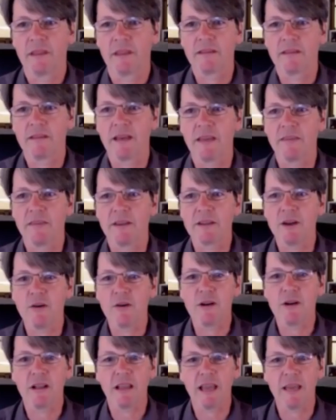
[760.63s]
There's
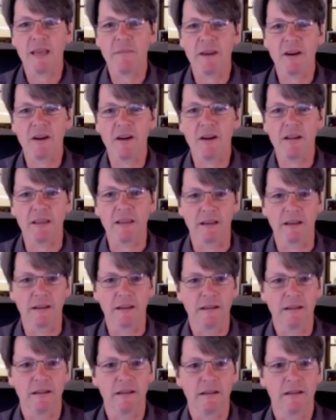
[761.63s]
no claim at all
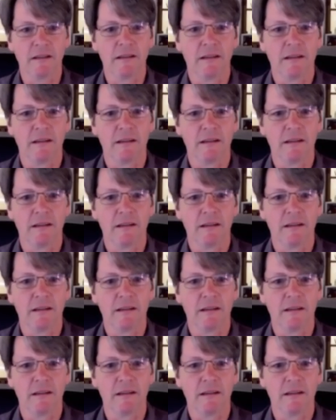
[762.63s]
here.